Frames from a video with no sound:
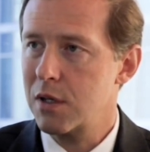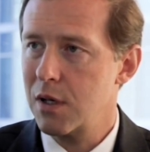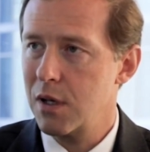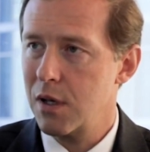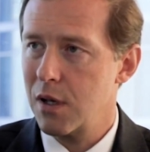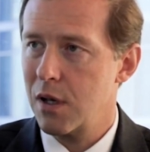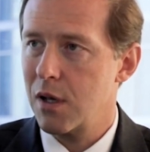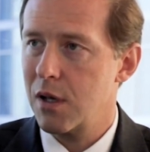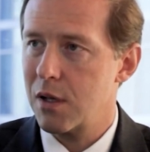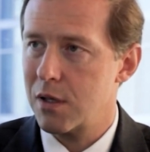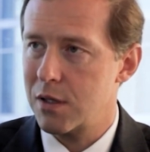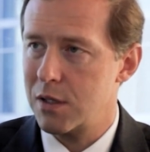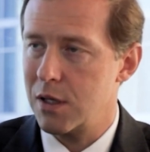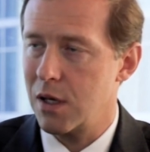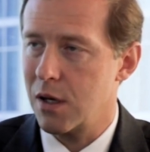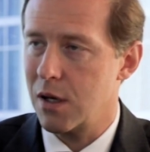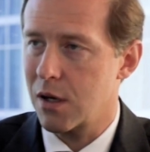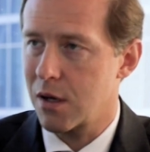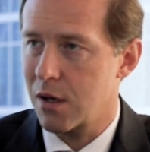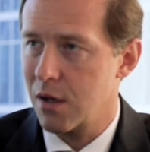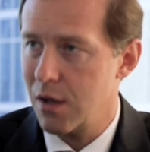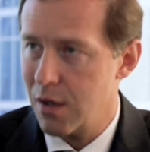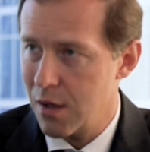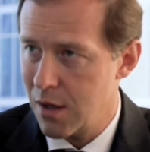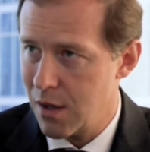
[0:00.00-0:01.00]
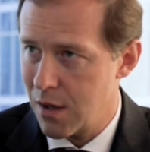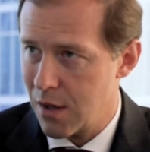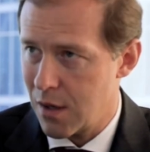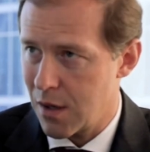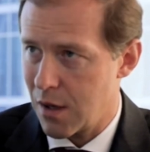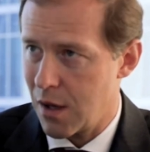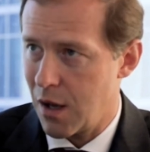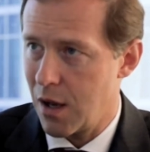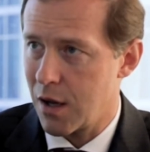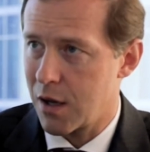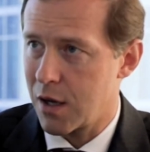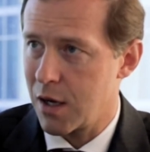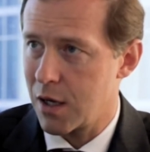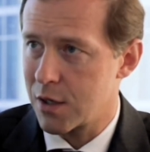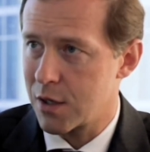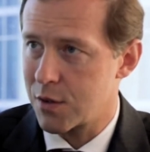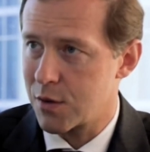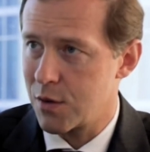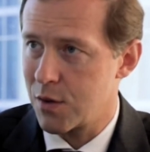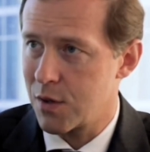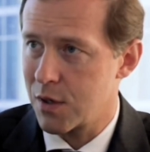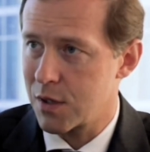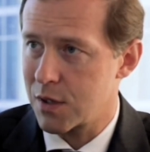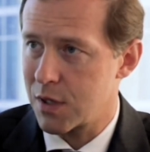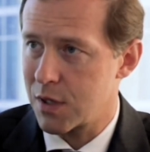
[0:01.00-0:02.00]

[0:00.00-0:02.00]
need to take some other therapeutics